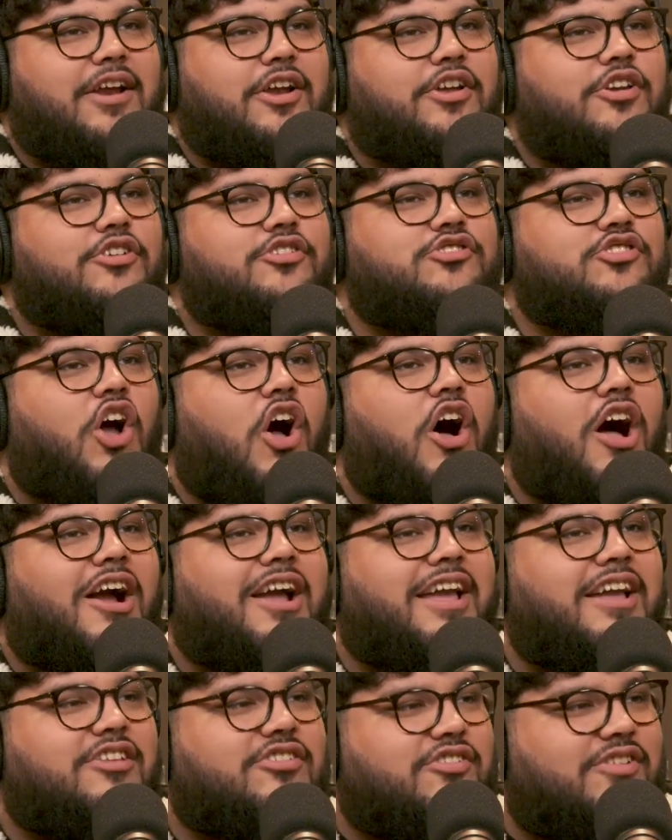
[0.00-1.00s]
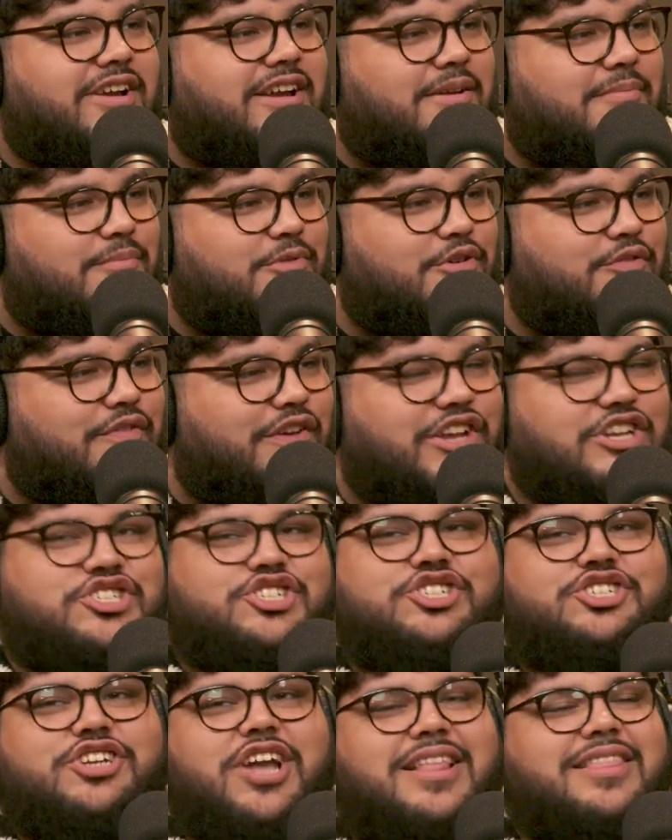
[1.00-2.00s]
Yeah. You're talking during a movie.
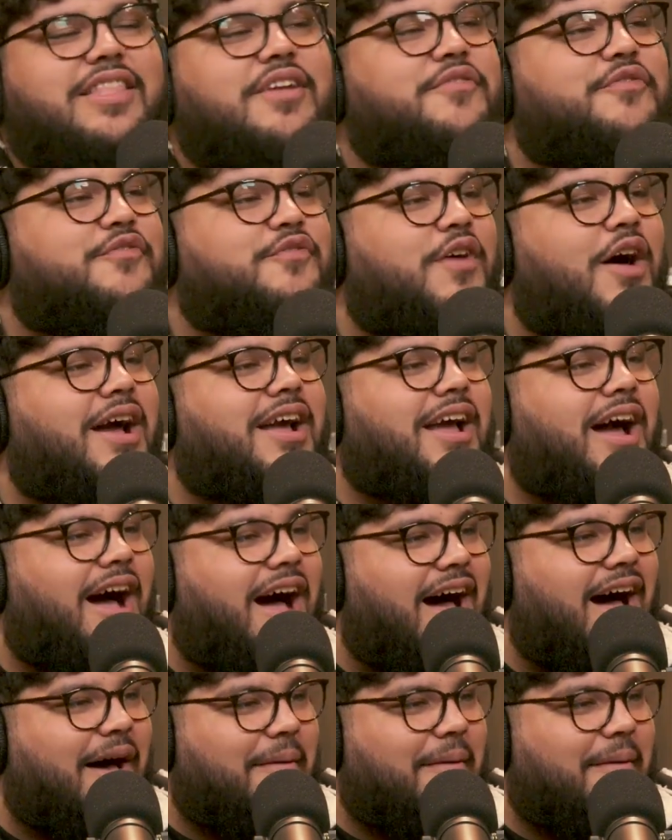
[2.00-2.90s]
Shut the fuck up, you piece of